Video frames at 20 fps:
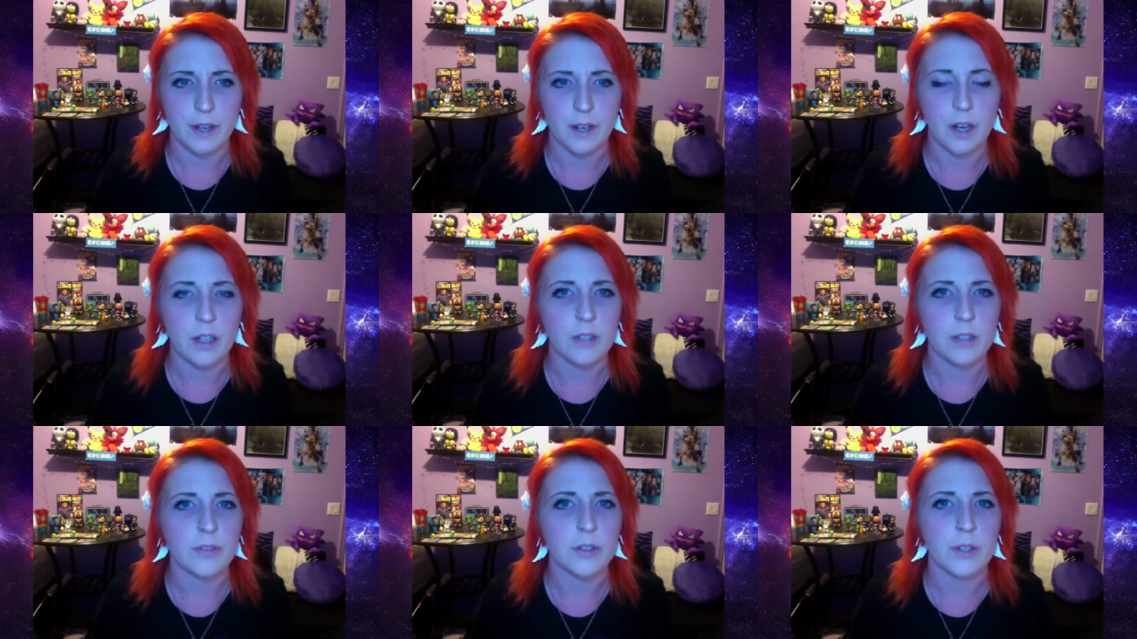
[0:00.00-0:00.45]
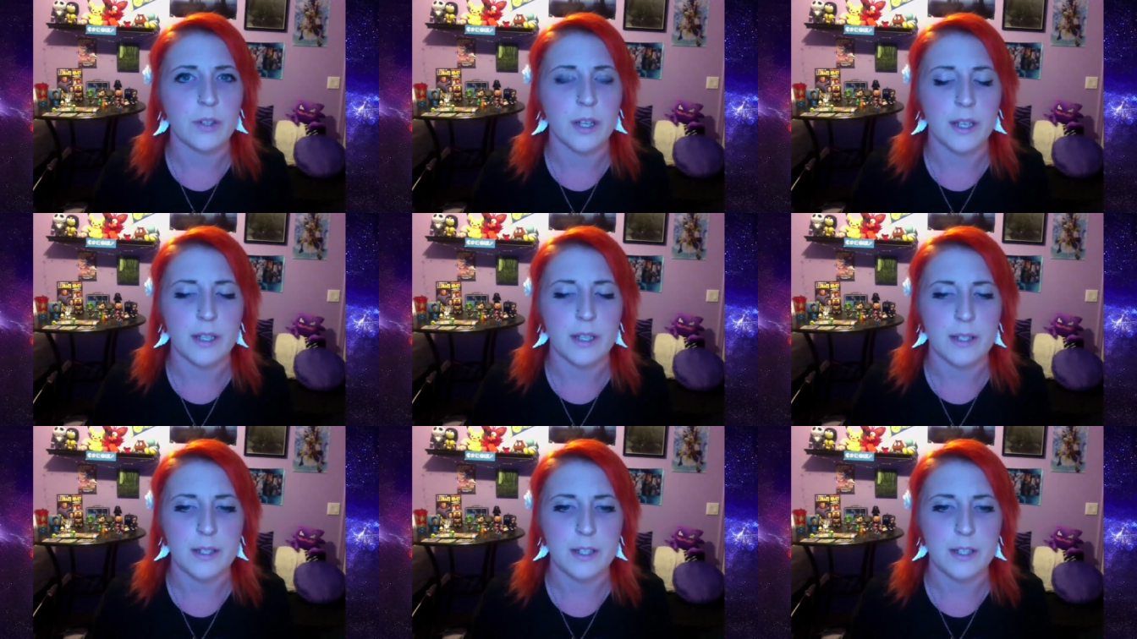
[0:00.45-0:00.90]
all of you
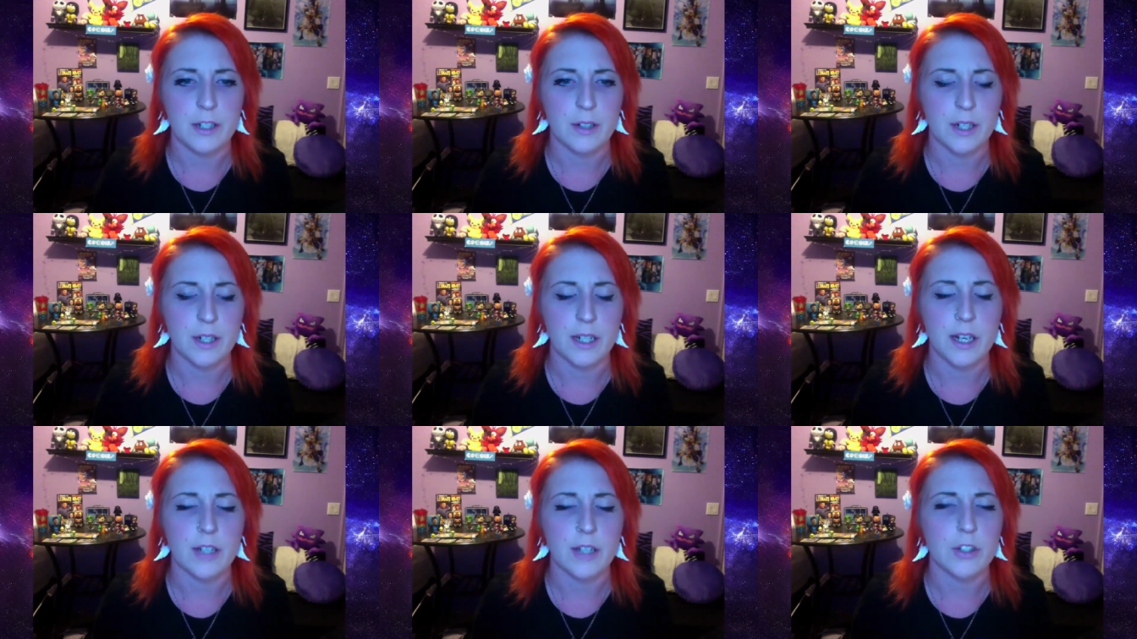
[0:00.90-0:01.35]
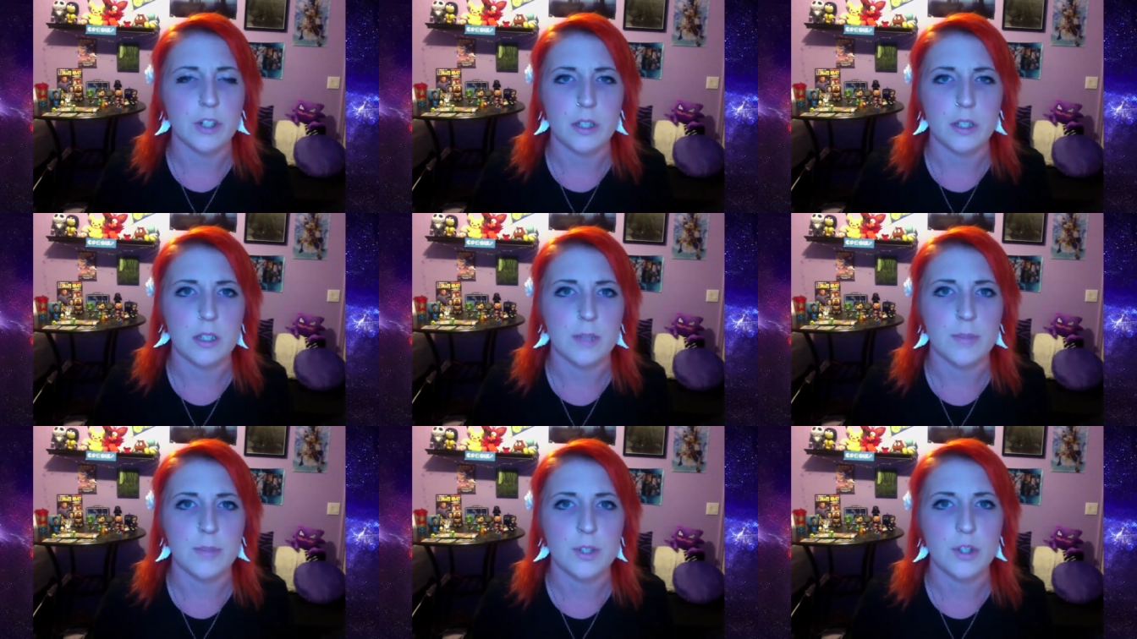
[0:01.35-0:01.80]
guys, you know, not
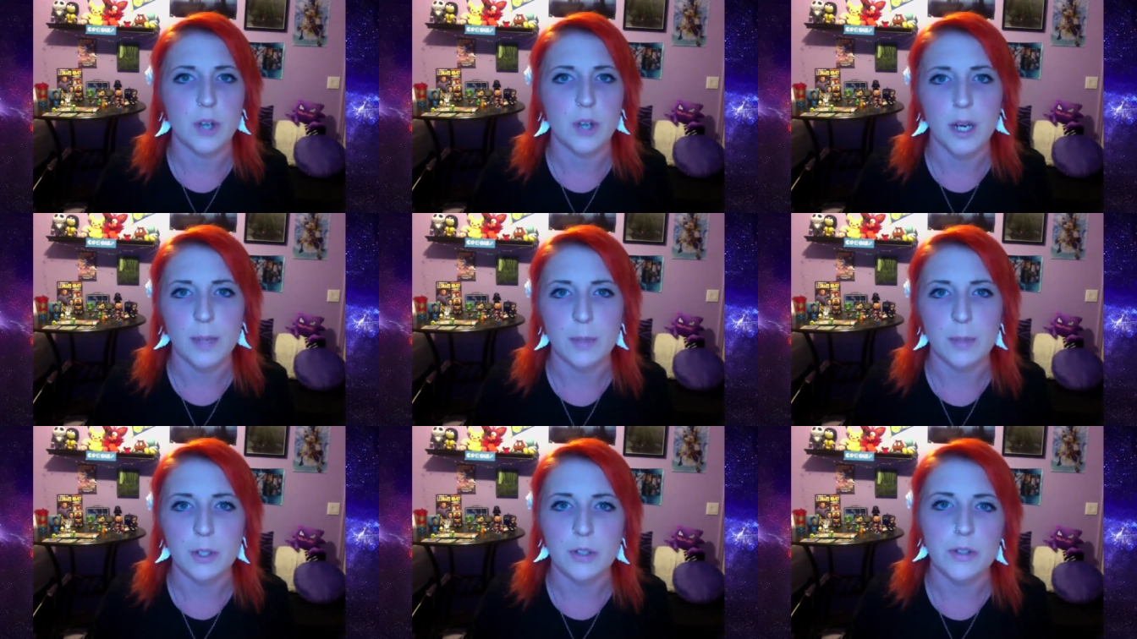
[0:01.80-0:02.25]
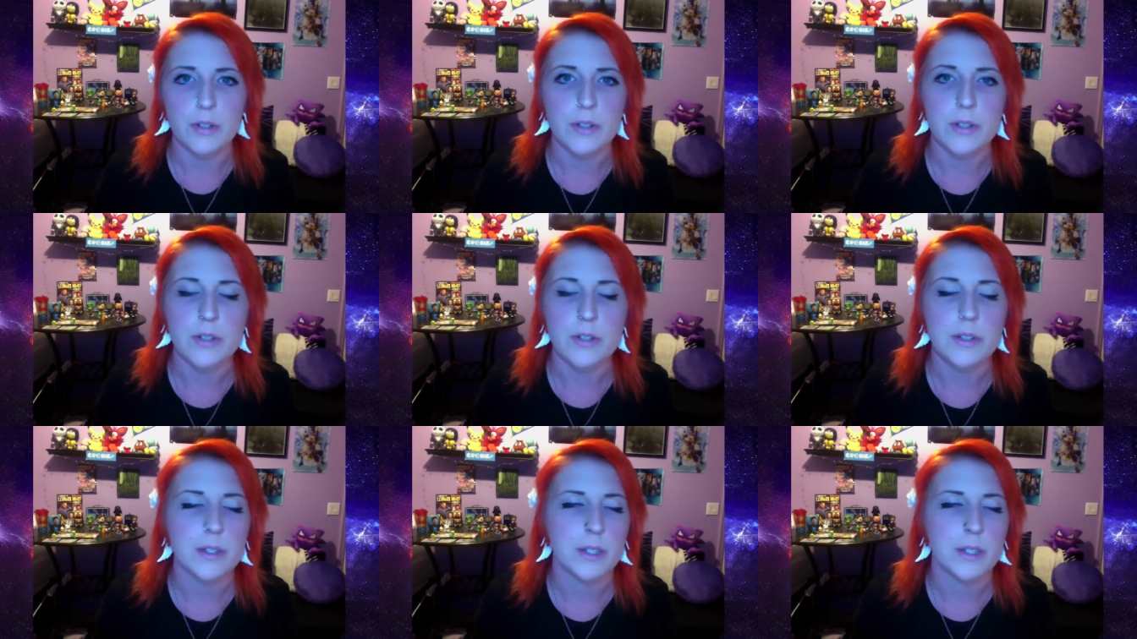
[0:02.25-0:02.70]
just
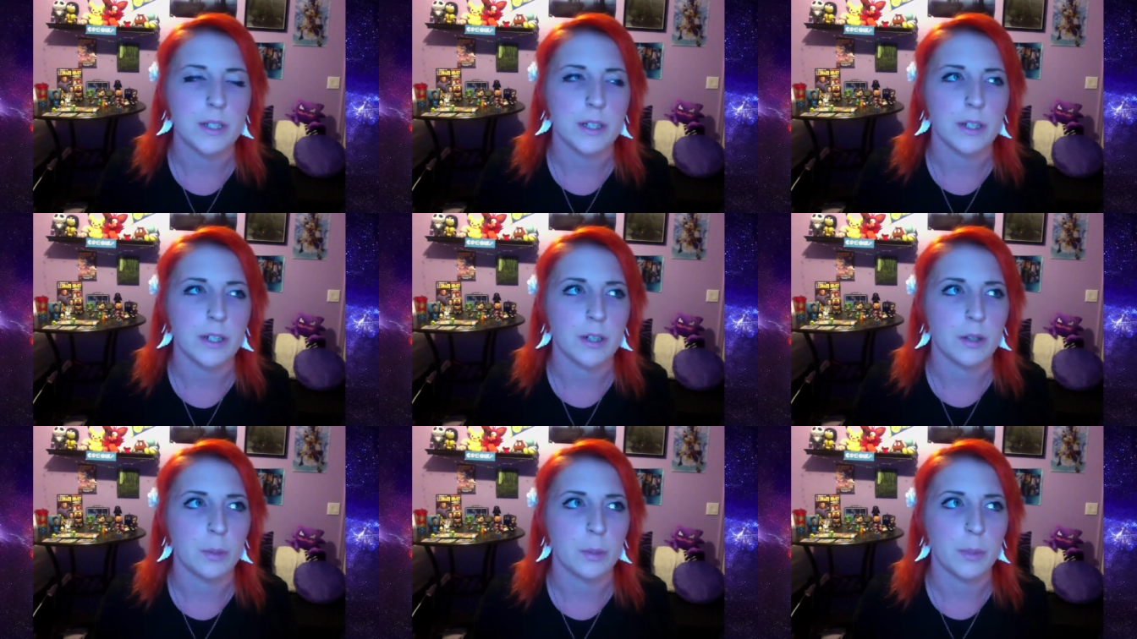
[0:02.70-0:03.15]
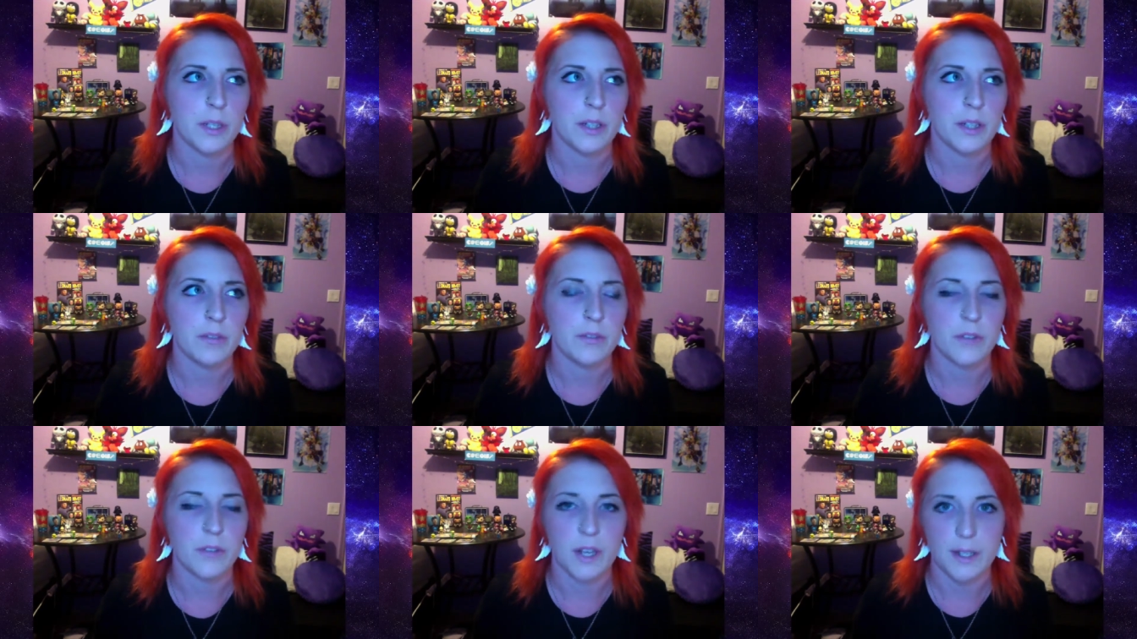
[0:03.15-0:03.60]
subscribers, you know,
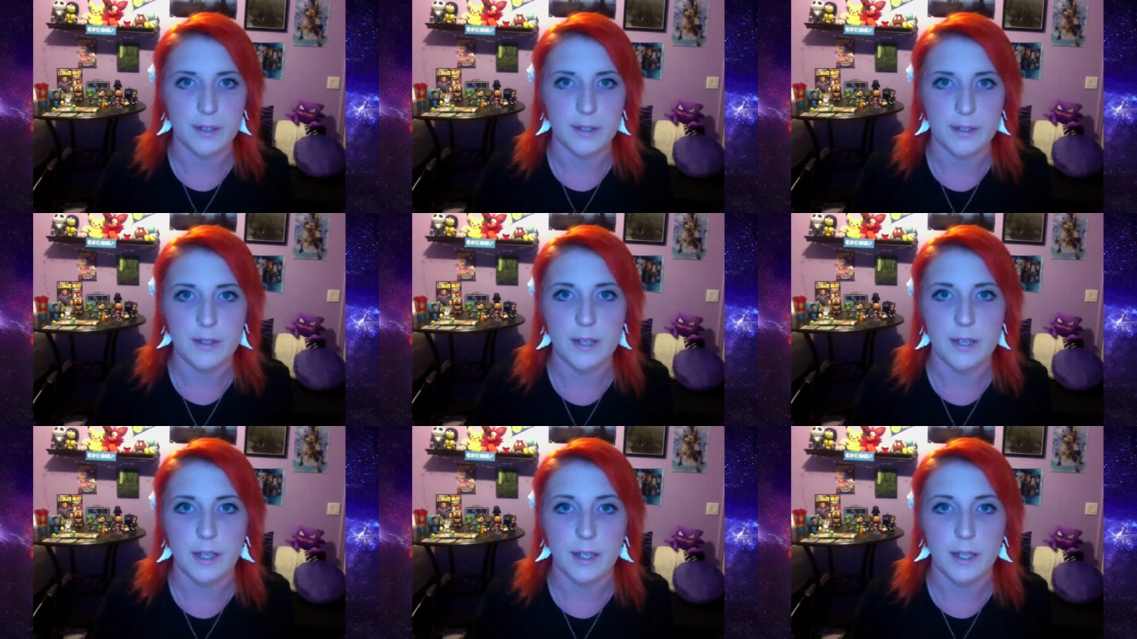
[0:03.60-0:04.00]
but friends.